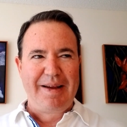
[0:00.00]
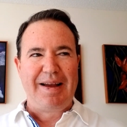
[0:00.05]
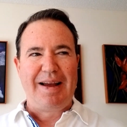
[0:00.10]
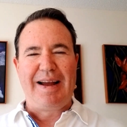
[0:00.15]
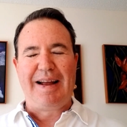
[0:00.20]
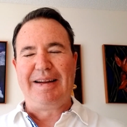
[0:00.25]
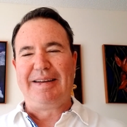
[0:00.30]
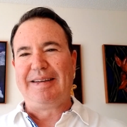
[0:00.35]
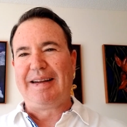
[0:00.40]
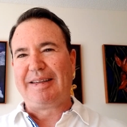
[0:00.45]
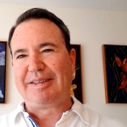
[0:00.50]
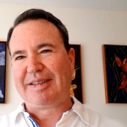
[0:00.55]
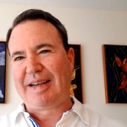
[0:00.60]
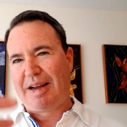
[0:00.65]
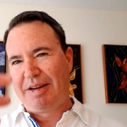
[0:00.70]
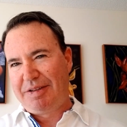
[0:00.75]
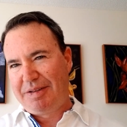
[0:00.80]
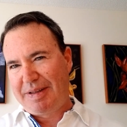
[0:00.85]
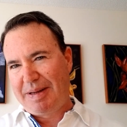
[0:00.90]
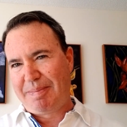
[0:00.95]
and that's how
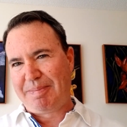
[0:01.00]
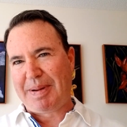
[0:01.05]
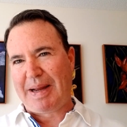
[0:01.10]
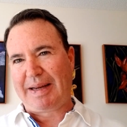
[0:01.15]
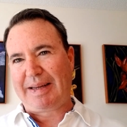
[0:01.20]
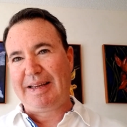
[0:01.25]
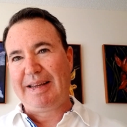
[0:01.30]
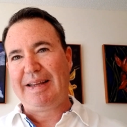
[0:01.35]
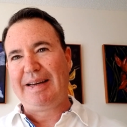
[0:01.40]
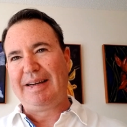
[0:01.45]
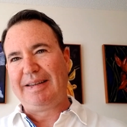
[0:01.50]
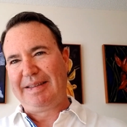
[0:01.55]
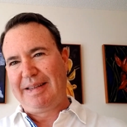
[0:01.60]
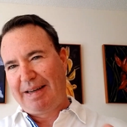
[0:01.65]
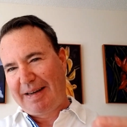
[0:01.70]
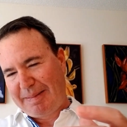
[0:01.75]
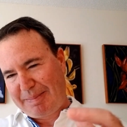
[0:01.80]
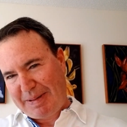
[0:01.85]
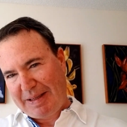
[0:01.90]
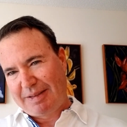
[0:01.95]
you get back in. And then
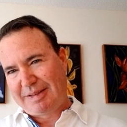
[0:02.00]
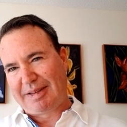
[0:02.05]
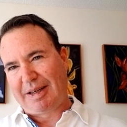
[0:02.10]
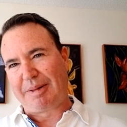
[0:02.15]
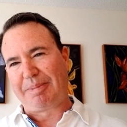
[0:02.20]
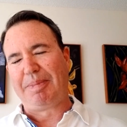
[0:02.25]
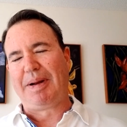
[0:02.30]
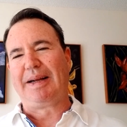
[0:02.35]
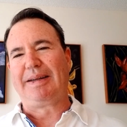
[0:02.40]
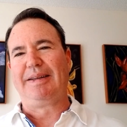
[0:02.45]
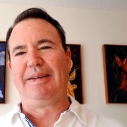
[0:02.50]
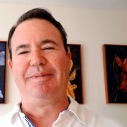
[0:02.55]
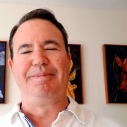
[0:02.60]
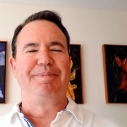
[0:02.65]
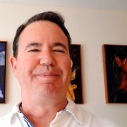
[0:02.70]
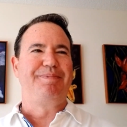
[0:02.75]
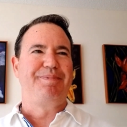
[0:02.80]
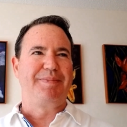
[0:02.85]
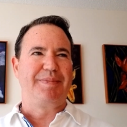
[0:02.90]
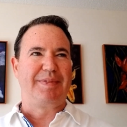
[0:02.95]
I get sucked back in,
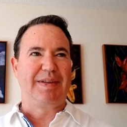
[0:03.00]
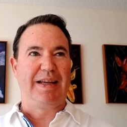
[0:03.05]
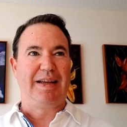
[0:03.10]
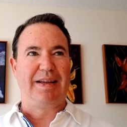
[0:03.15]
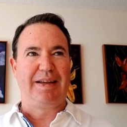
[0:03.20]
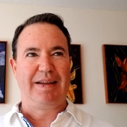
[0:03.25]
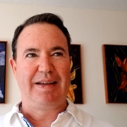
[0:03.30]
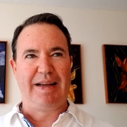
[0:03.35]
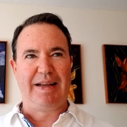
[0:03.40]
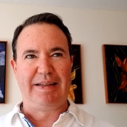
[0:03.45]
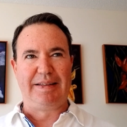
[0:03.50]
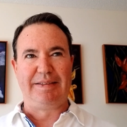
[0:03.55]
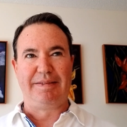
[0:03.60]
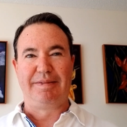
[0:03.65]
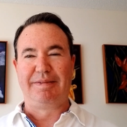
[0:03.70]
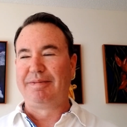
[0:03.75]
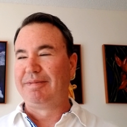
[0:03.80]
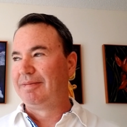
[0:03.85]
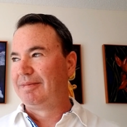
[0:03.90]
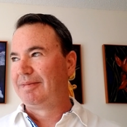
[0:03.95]
and
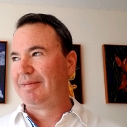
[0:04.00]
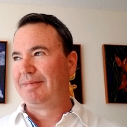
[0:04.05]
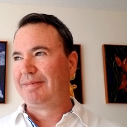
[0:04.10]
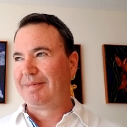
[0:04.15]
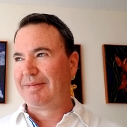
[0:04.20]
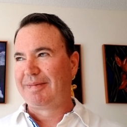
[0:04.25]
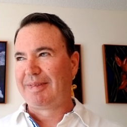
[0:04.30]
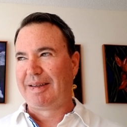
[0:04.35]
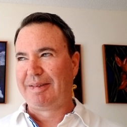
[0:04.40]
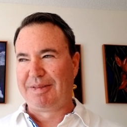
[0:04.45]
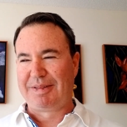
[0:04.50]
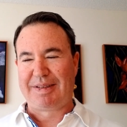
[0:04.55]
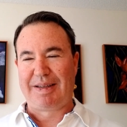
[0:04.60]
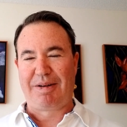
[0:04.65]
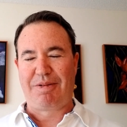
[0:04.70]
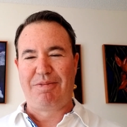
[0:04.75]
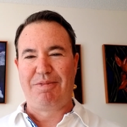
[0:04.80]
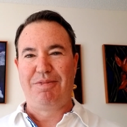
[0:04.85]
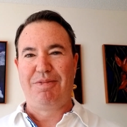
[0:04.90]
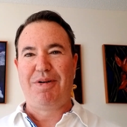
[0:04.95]
I was
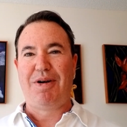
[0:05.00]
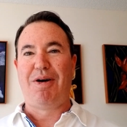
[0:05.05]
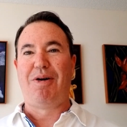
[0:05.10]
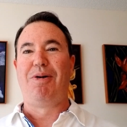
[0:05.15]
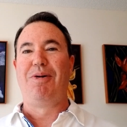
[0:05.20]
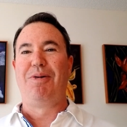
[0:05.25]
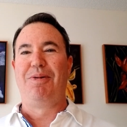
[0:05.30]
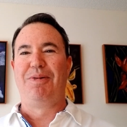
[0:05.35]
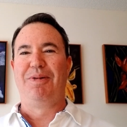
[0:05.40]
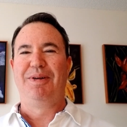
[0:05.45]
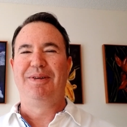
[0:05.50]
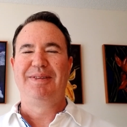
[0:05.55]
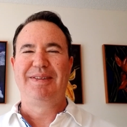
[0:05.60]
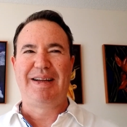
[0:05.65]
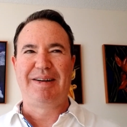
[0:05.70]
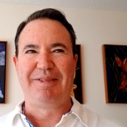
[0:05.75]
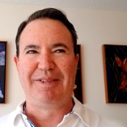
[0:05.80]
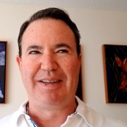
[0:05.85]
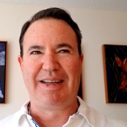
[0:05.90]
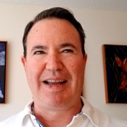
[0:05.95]
like, whoa,
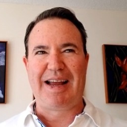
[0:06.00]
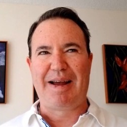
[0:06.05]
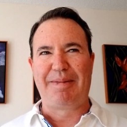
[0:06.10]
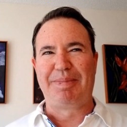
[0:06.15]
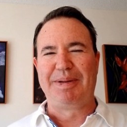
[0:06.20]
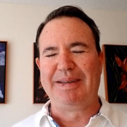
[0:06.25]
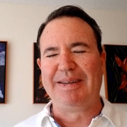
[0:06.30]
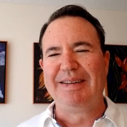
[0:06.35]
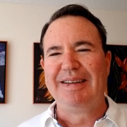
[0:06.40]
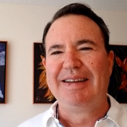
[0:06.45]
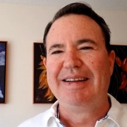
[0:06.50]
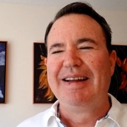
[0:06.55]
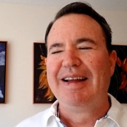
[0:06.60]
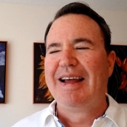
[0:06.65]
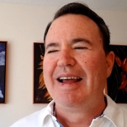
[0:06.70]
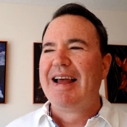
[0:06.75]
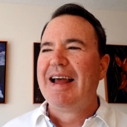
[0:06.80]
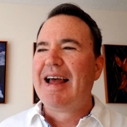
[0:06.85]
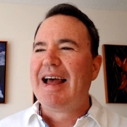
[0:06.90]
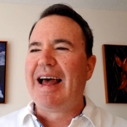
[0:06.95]
that really happened.
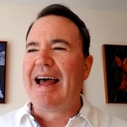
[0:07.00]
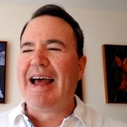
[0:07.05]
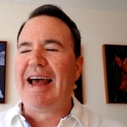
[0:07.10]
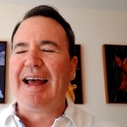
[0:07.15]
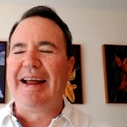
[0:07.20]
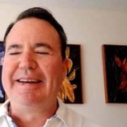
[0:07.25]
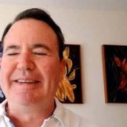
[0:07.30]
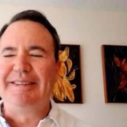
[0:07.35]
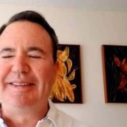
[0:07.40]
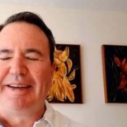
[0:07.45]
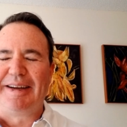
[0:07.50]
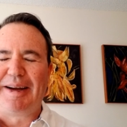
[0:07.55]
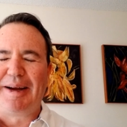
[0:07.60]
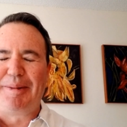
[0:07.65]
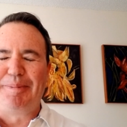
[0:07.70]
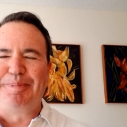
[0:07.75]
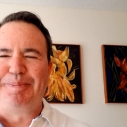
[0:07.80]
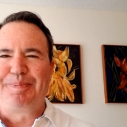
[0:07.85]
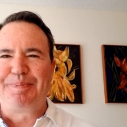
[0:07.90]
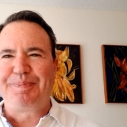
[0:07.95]
And,
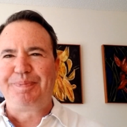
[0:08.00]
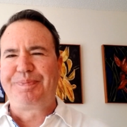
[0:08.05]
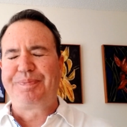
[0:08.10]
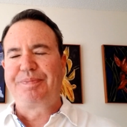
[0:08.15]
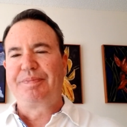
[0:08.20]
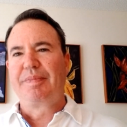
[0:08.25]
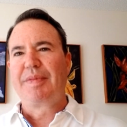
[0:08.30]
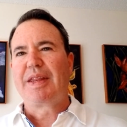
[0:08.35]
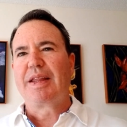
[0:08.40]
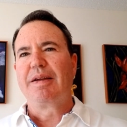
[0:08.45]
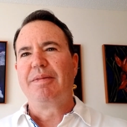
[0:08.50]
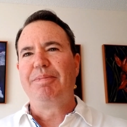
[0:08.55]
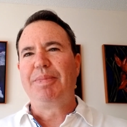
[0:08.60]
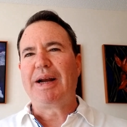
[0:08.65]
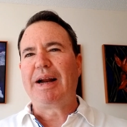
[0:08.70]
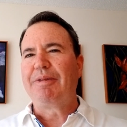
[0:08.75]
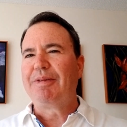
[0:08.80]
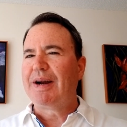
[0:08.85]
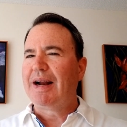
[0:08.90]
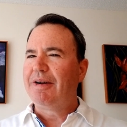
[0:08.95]
um,
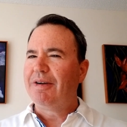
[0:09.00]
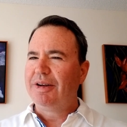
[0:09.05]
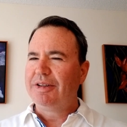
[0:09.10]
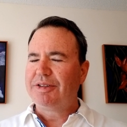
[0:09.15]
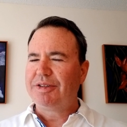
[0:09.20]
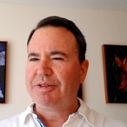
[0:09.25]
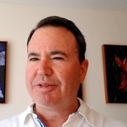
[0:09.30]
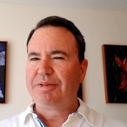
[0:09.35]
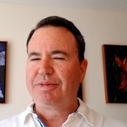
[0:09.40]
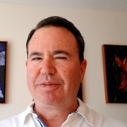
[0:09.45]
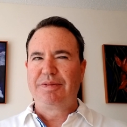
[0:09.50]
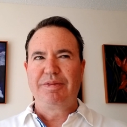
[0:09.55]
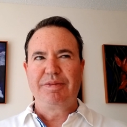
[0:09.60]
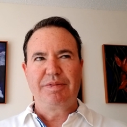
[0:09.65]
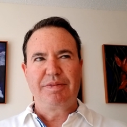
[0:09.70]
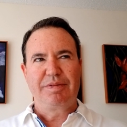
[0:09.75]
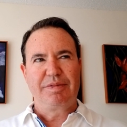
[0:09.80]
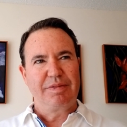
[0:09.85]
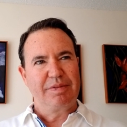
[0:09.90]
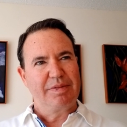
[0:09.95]
but what I also
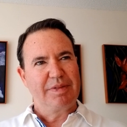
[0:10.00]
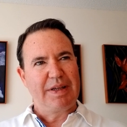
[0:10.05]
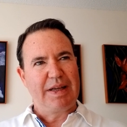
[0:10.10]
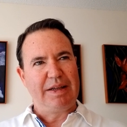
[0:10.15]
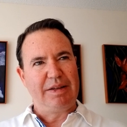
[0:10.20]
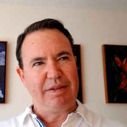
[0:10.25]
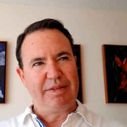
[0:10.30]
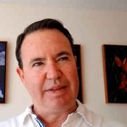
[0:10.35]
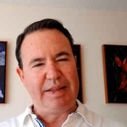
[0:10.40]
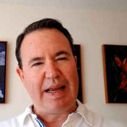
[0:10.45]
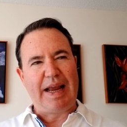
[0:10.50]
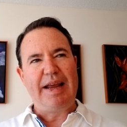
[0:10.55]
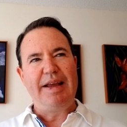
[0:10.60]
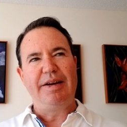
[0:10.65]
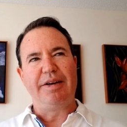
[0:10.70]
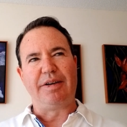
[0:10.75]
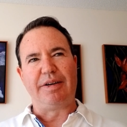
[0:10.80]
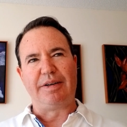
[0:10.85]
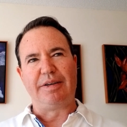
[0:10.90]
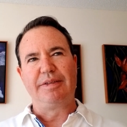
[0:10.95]

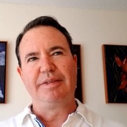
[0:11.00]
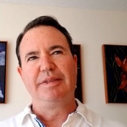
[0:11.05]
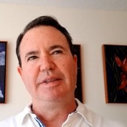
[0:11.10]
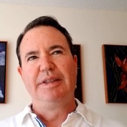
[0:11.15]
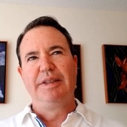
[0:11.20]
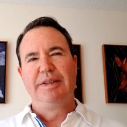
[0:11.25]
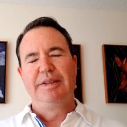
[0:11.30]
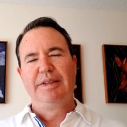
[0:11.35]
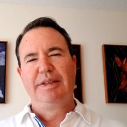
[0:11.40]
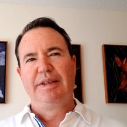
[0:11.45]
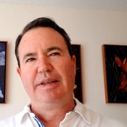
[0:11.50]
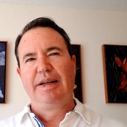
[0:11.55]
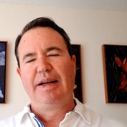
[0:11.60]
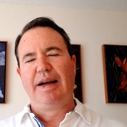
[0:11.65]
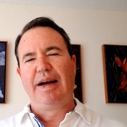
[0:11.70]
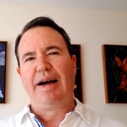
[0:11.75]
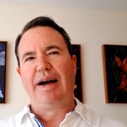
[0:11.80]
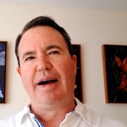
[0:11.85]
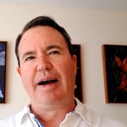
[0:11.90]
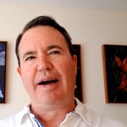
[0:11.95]
later,
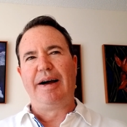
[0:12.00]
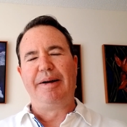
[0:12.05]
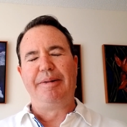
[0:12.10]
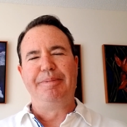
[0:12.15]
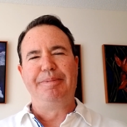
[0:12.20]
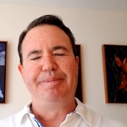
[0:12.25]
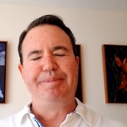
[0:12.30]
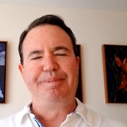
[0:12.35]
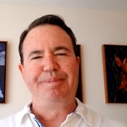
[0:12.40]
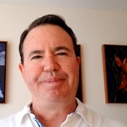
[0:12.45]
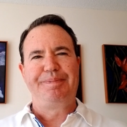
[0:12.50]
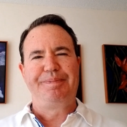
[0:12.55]
um,